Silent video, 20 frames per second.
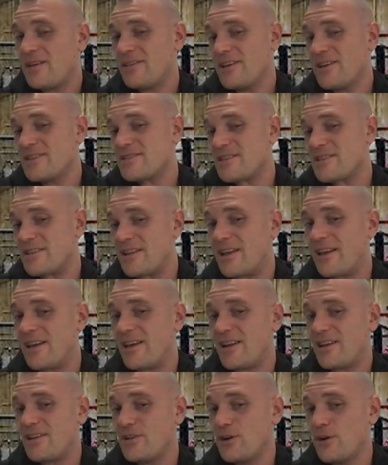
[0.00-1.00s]
listen,
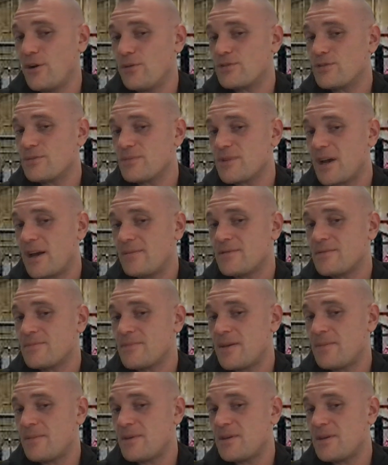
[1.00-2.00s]
and you know, sometimes
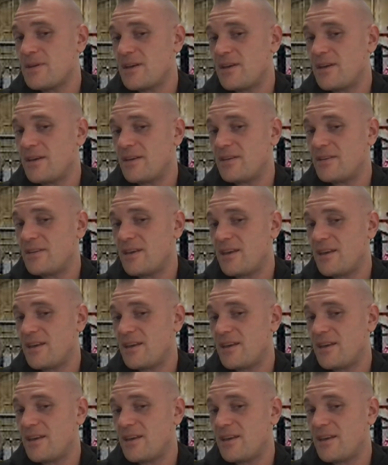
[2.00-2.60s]
maybe it,